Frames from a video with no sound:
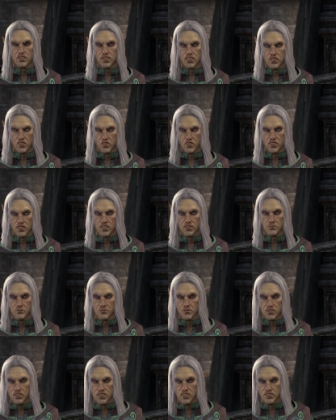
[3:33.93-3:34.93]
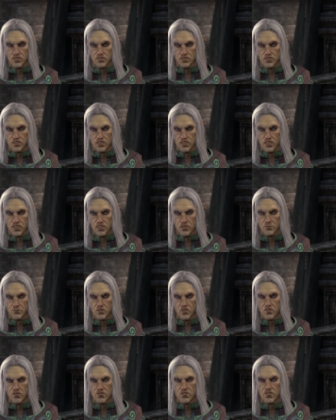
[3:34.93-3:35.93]
Down to the last
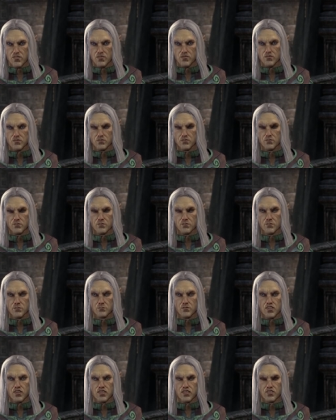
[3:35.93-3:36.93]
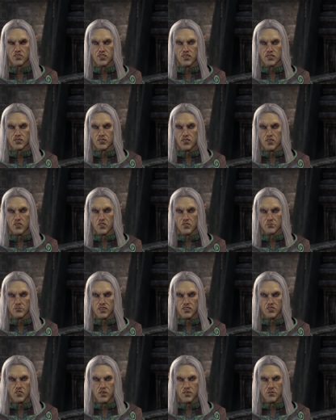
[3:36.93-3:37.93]
syllable. Her predictions are
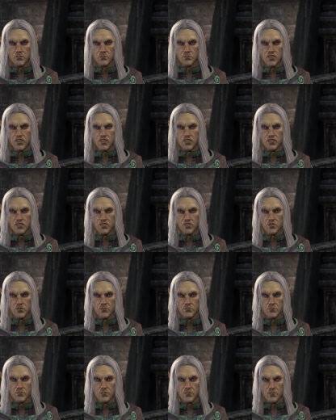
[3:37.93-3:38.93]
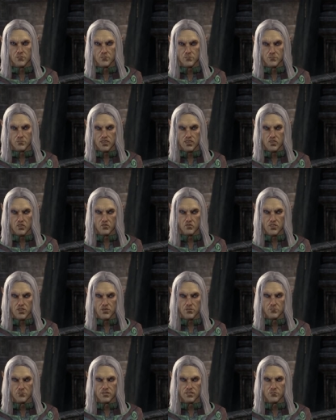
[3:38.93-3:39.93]
open to interpretation, but her
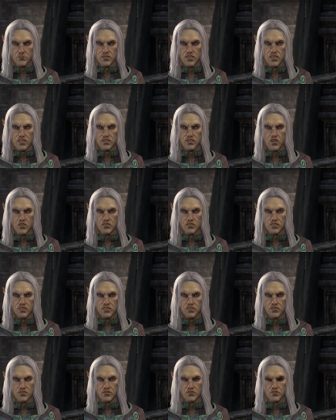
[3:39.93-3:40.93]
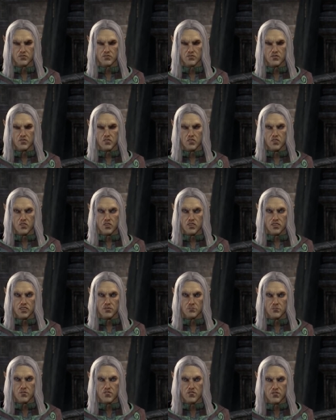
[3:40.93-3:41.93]
words made me uneasy. A
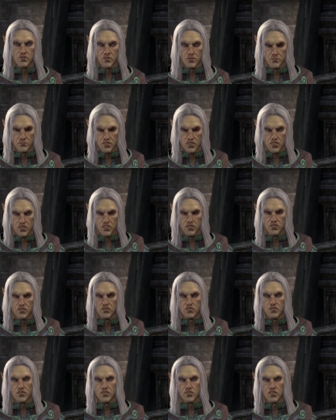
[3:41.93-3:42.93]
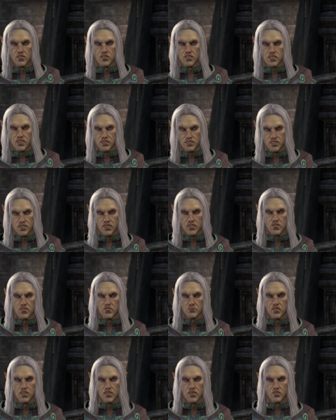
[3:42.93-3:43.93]
web of trouble. The
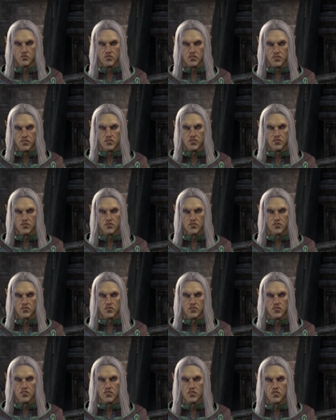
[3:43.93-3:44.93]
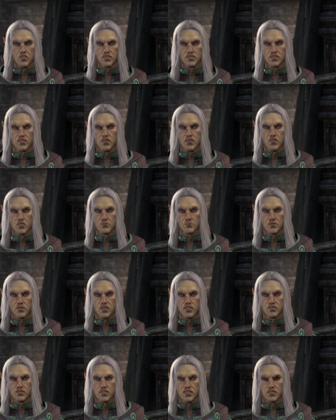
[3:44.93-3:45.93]
island that went away. Three dark
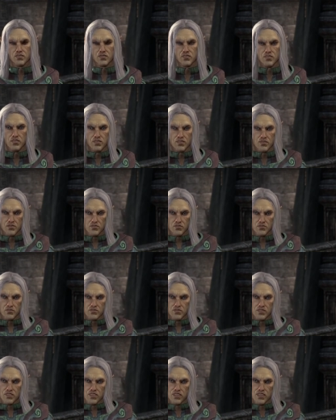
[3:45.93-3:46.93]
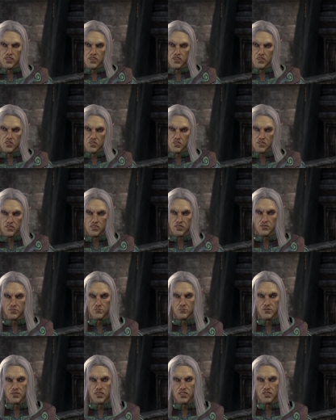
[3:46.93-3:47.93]
princes. Hmm. your
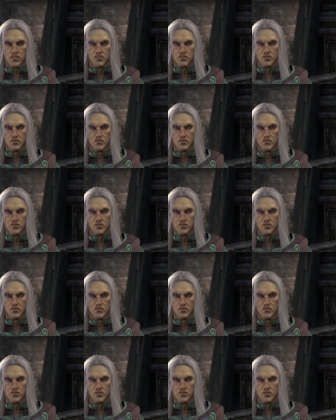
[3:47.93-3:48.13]
name.